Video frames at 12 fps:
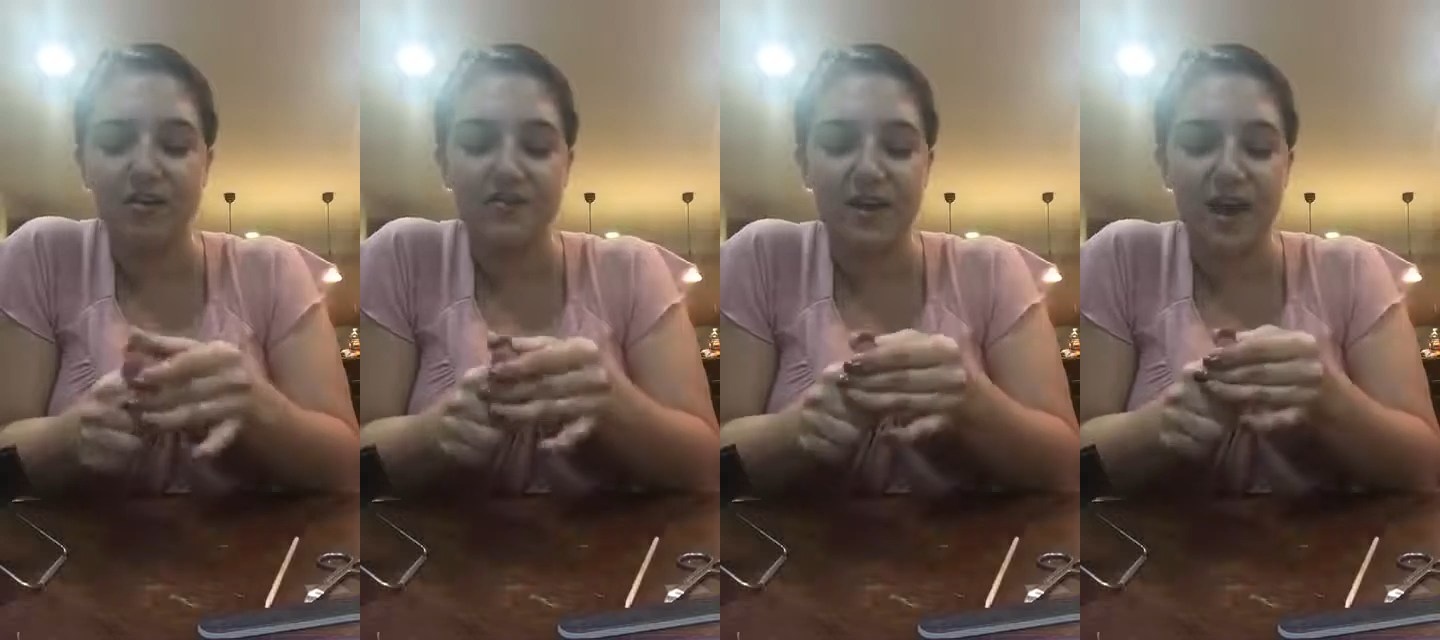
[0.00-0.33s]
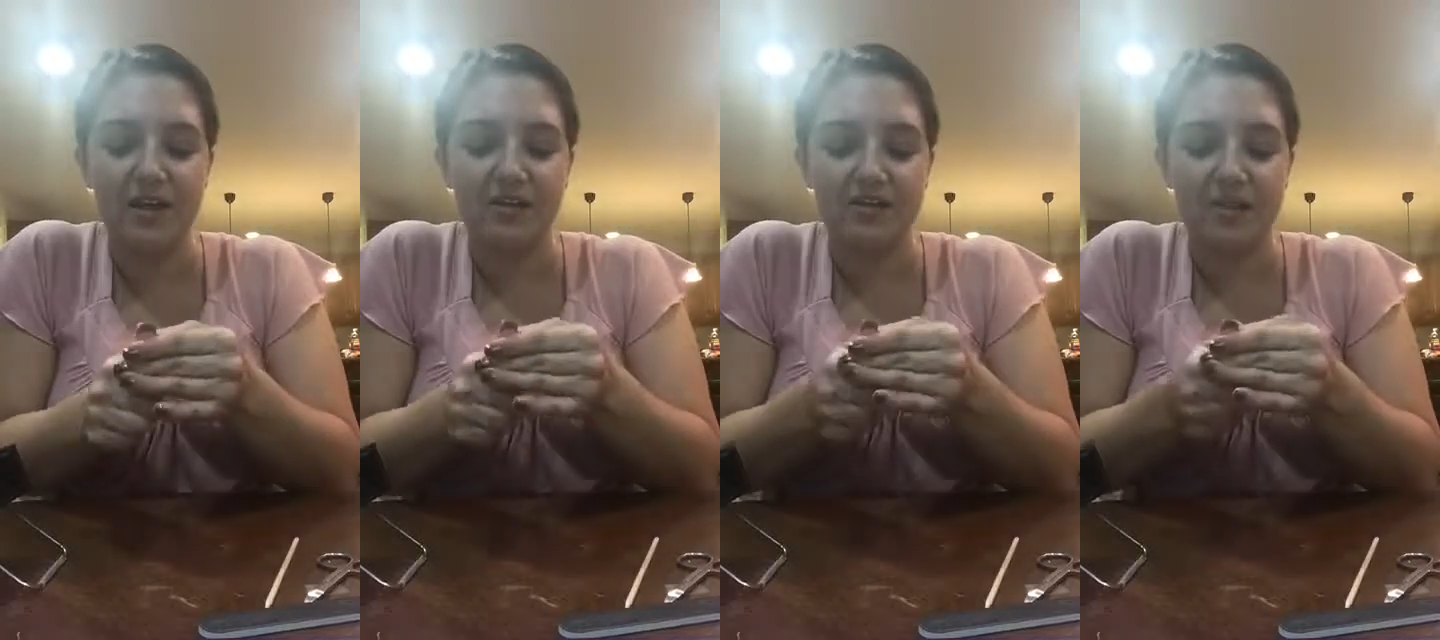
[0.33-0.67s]
of
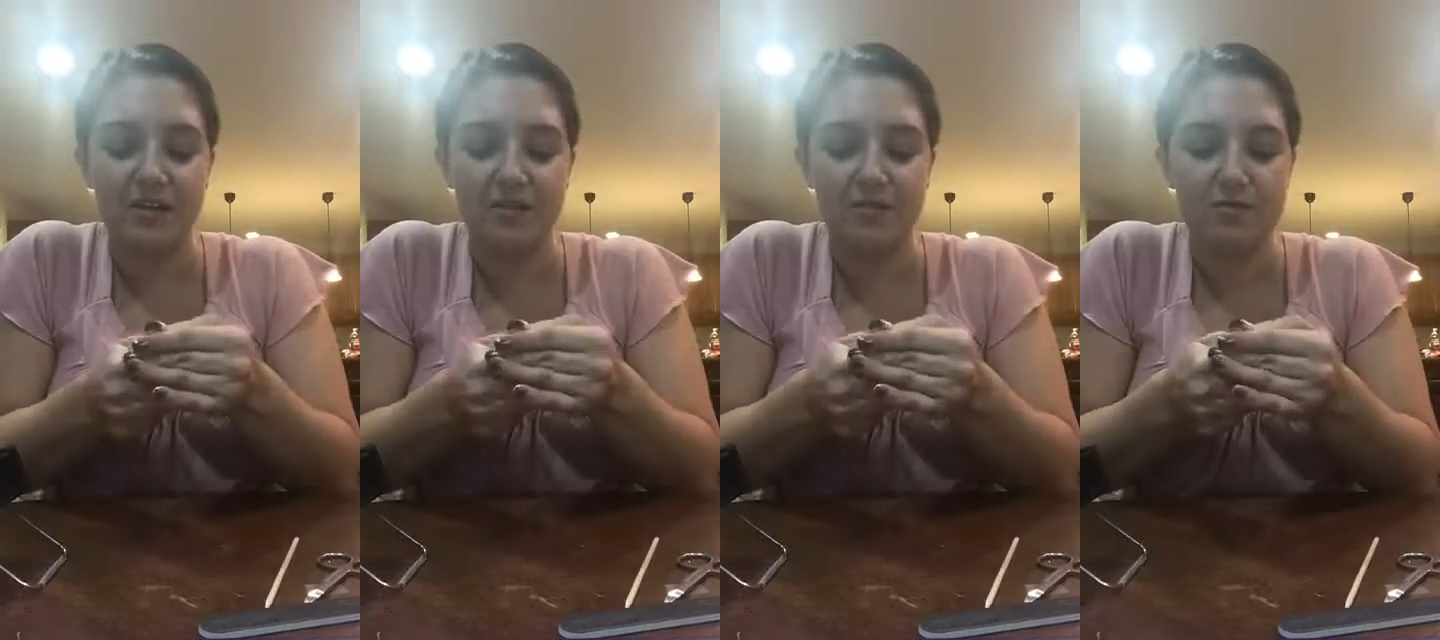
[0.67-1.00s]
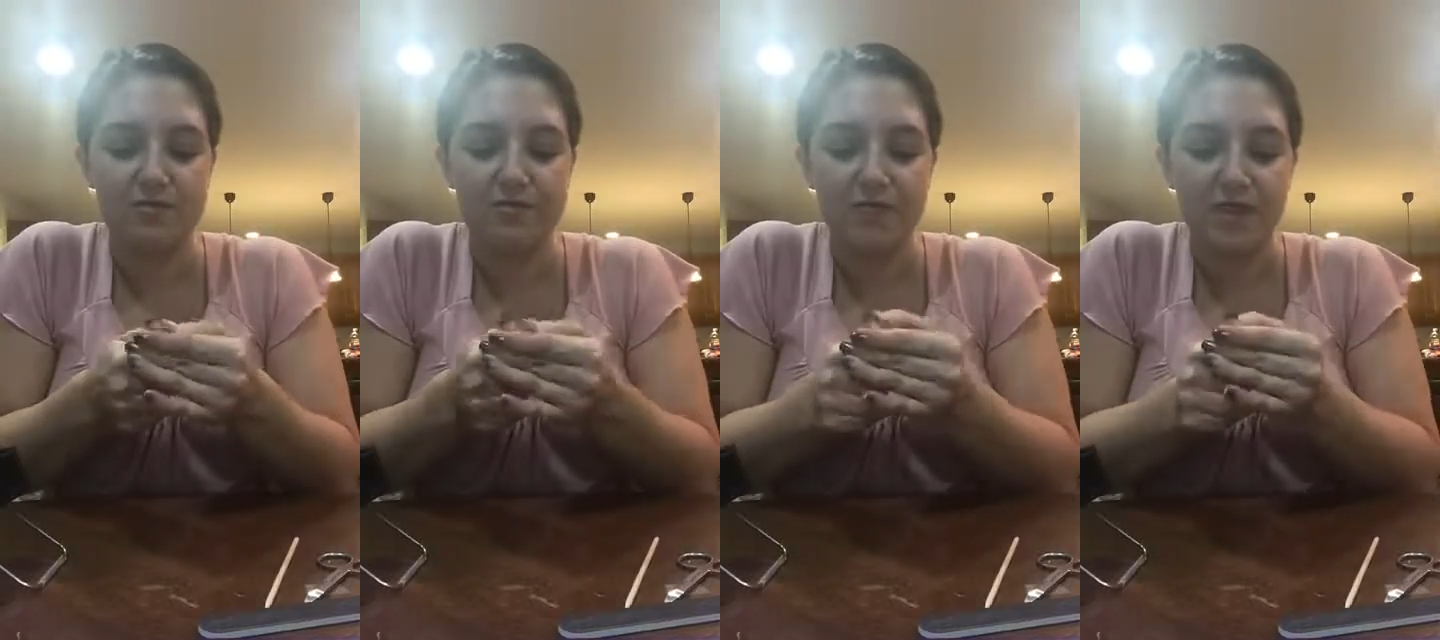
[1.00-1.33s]
that. So
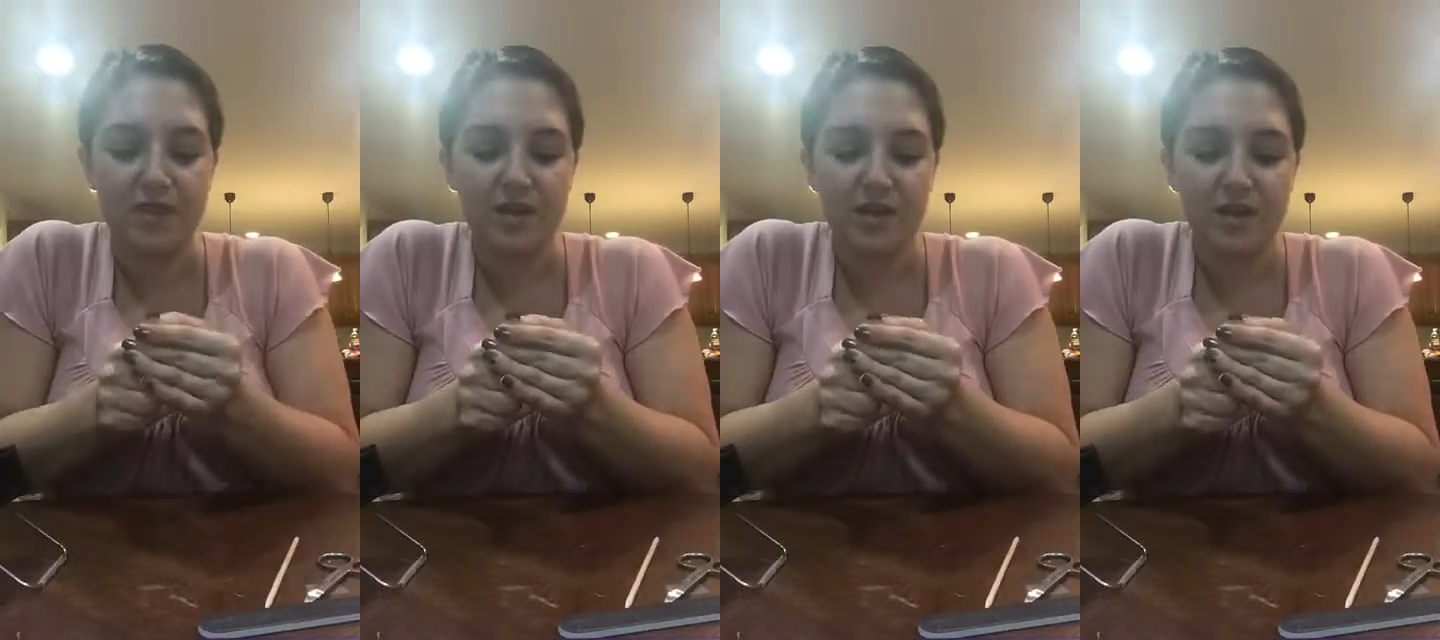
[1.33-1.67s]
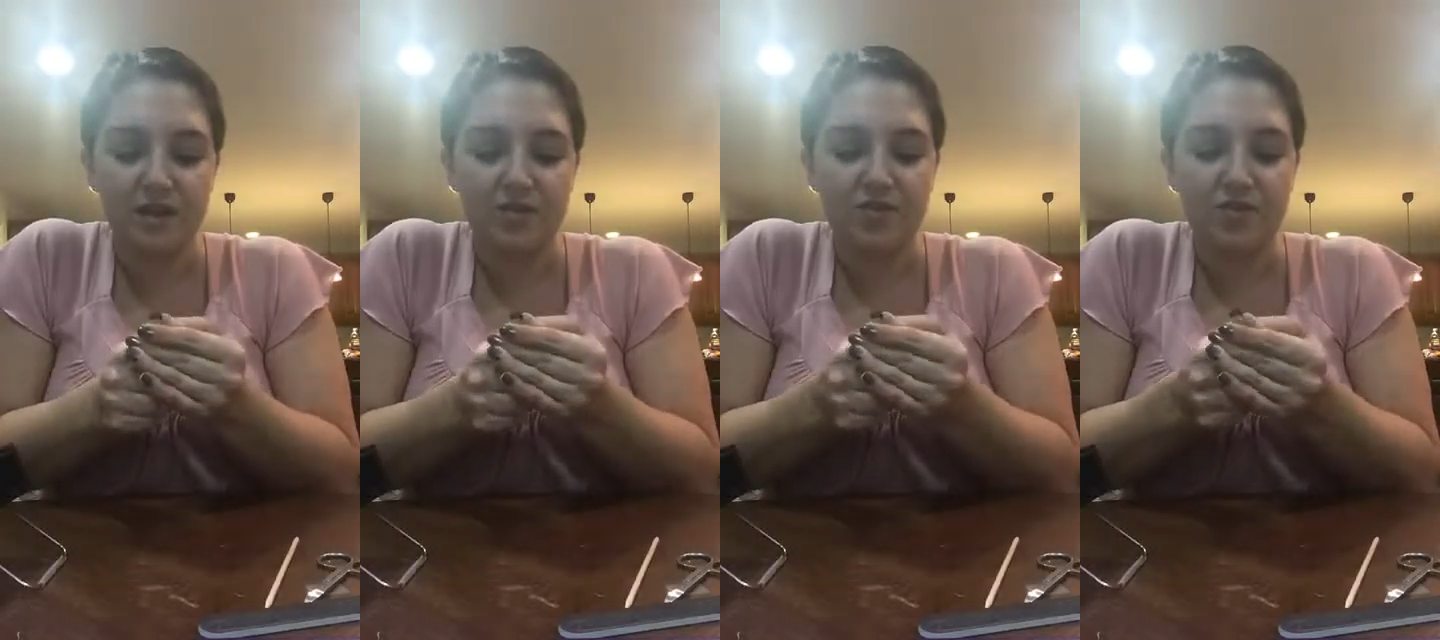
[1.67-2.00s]

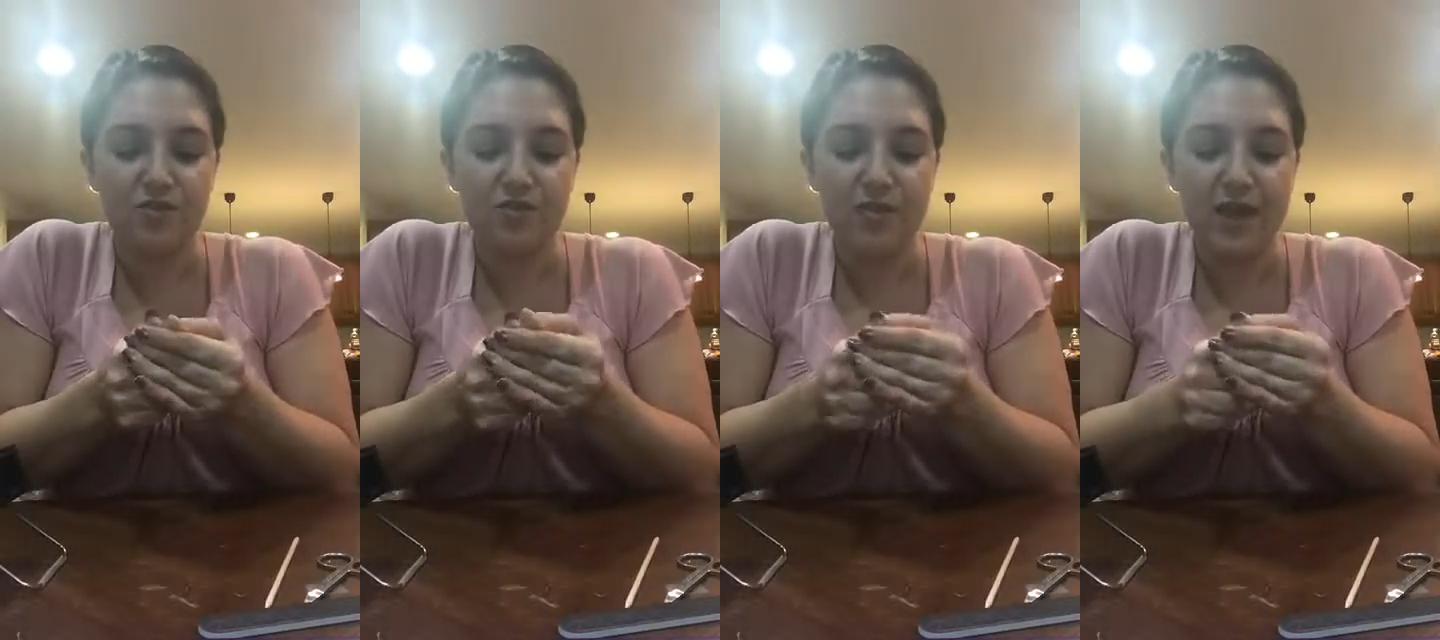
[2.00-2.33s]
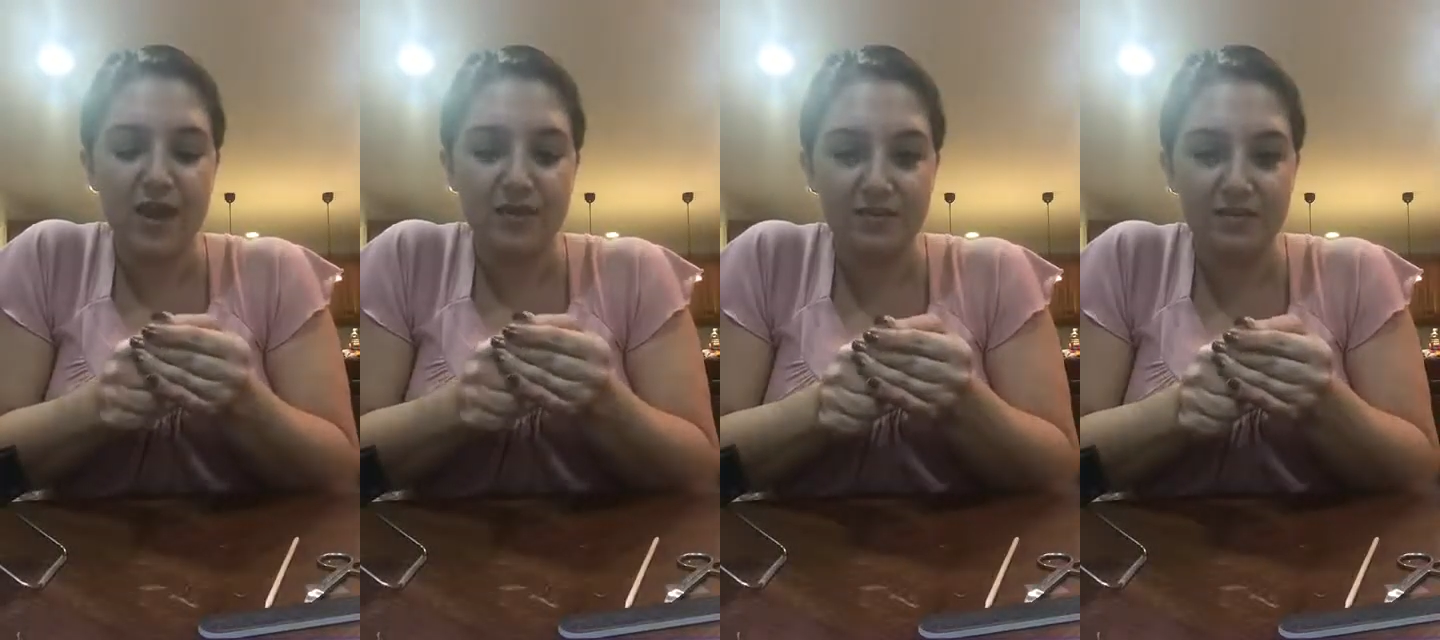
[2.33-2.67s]
it's
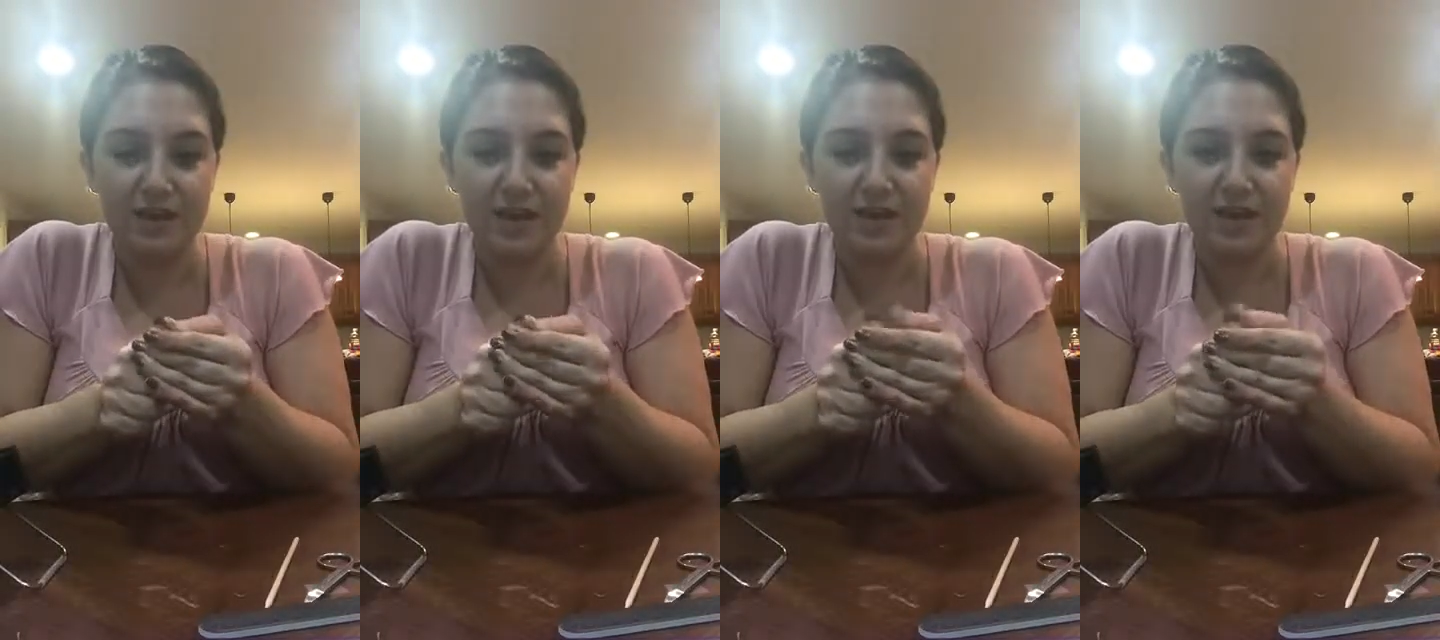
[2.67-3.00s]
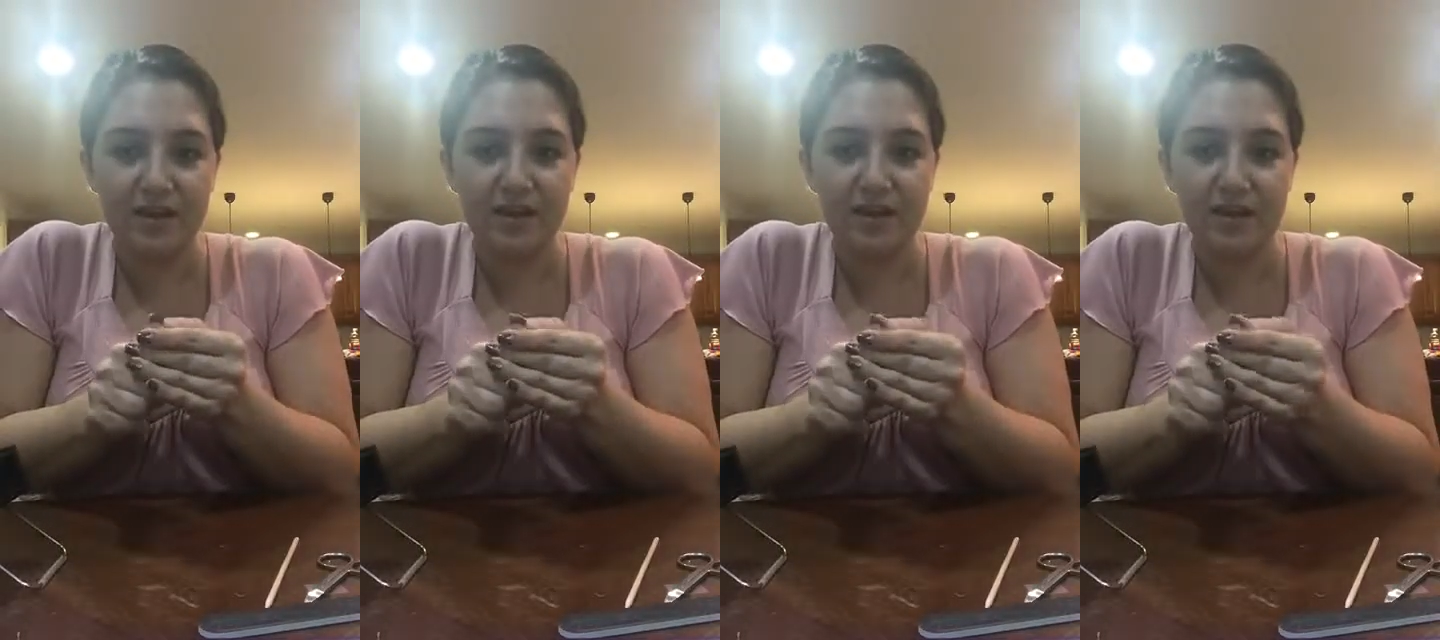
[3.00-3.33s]
crazy.